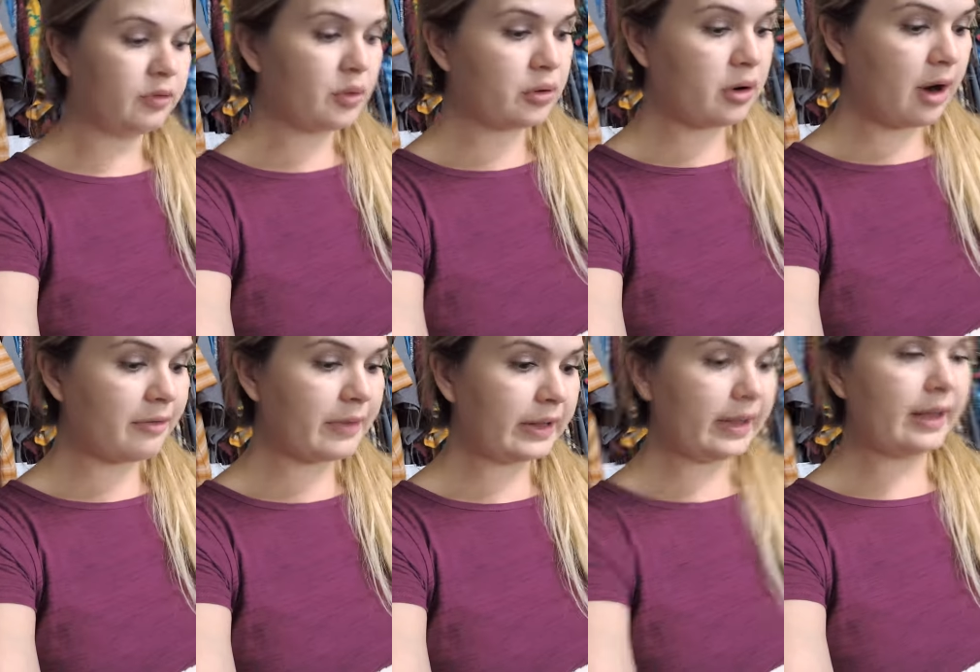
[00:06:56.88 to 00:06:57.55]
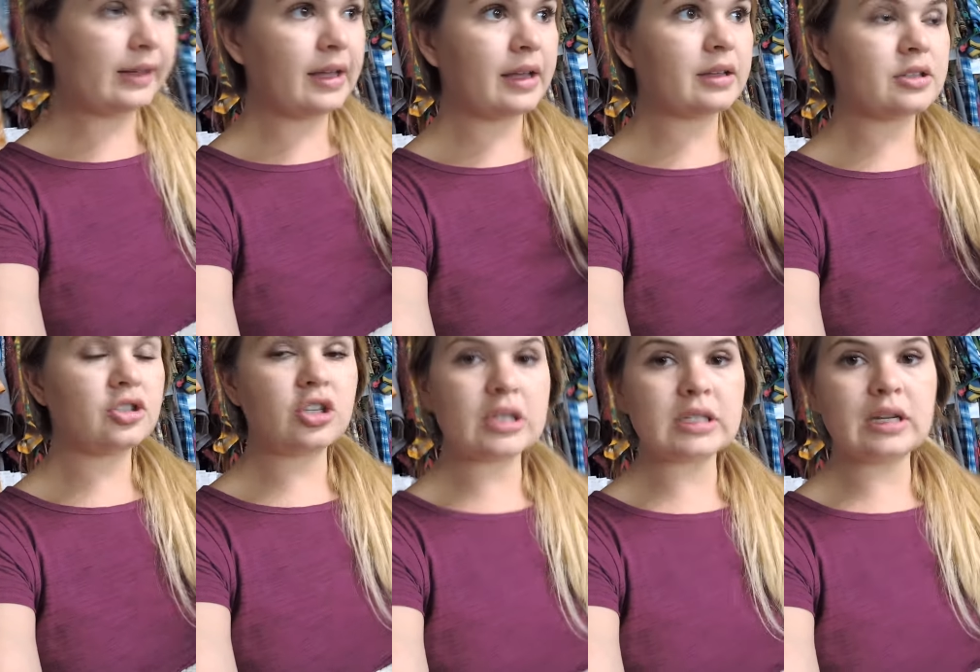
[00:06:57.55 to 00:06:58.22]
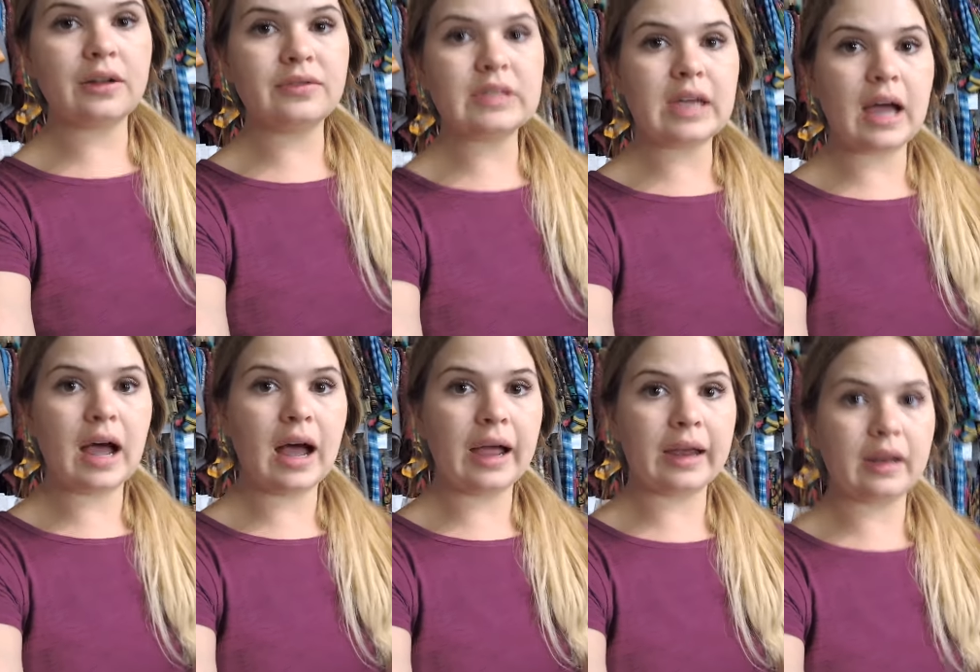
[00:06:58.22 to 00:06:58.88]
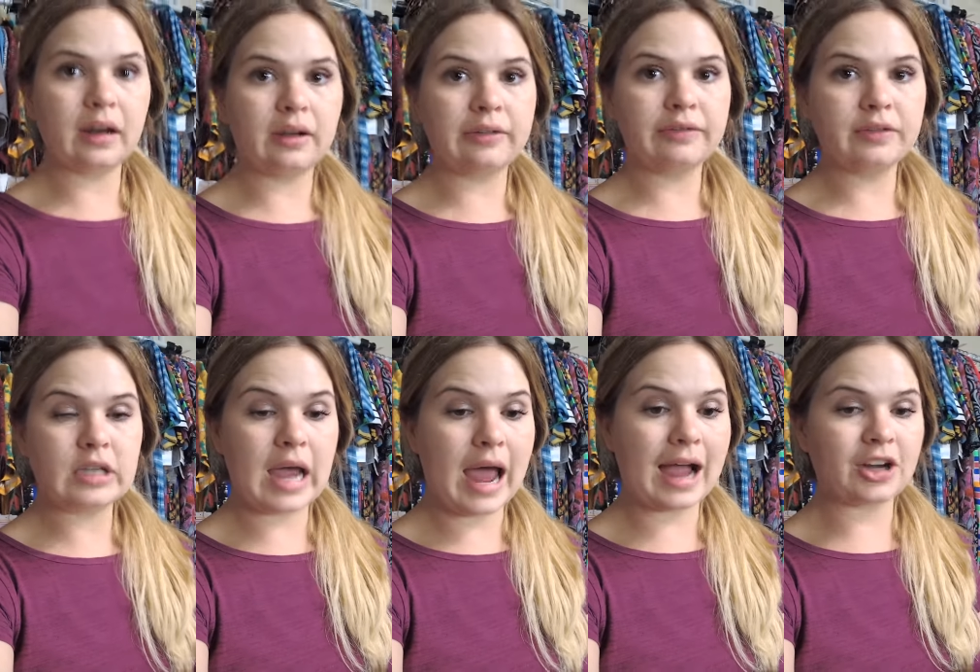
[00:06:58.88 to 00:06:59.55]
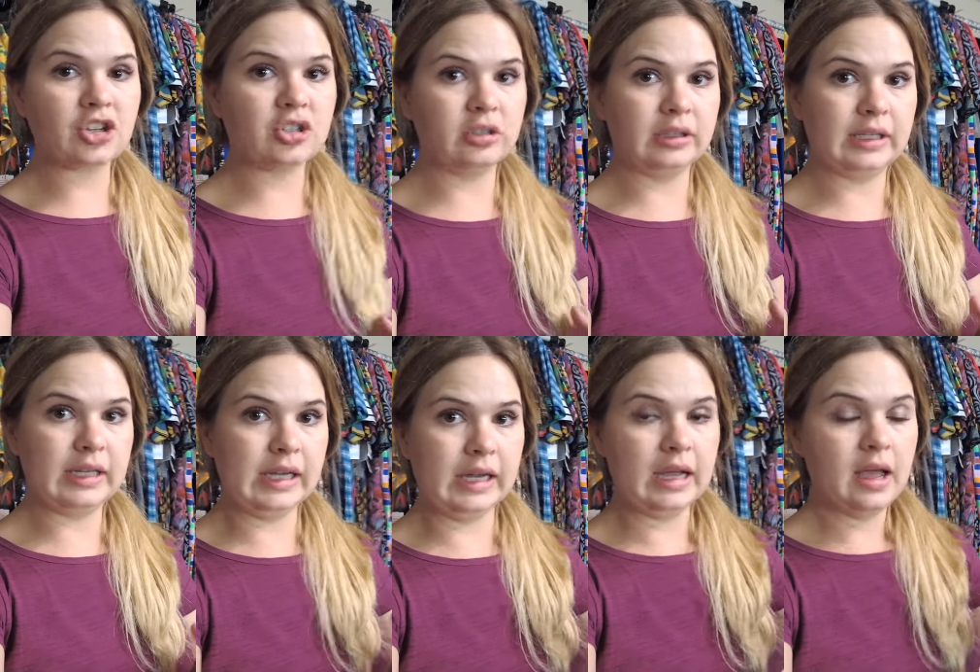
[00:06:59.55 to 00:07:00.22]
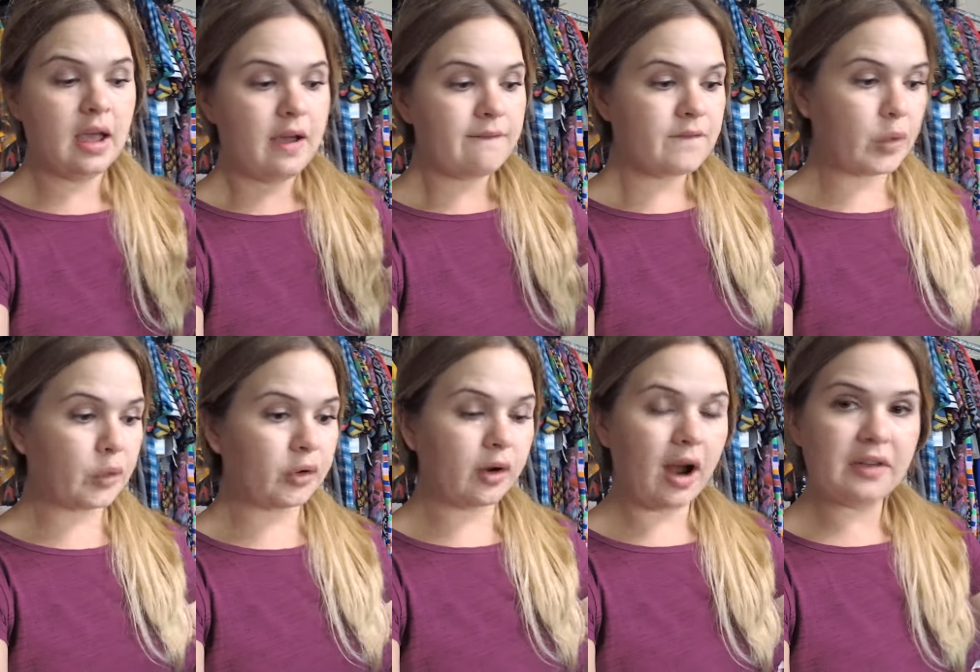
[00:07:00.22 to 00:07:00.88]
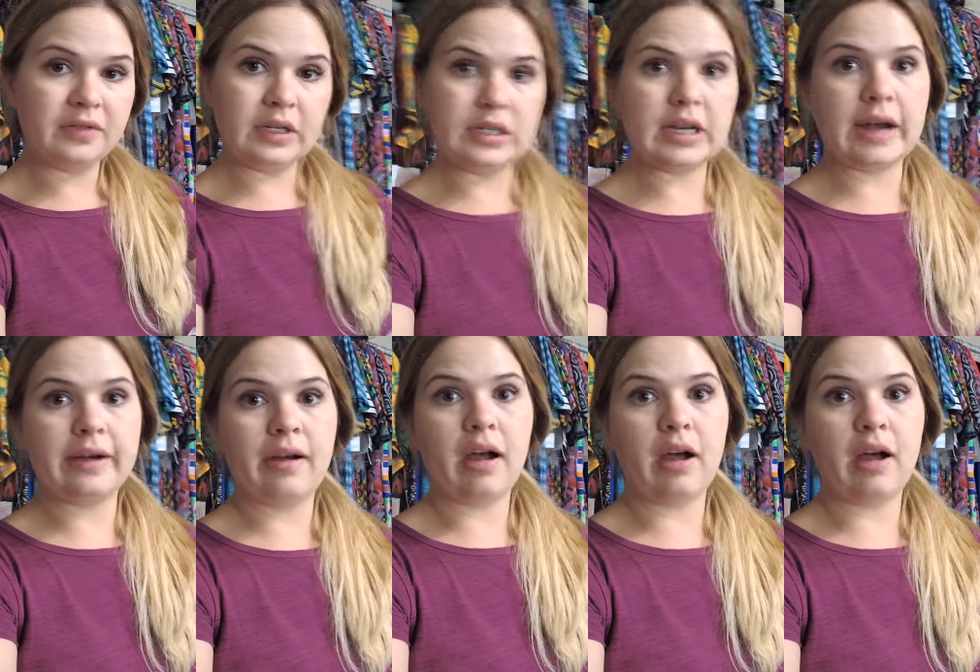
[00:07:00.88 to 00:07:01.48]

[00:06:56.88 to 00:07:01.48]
photograph my leggings, just enough to get high enough to actually photograph an entire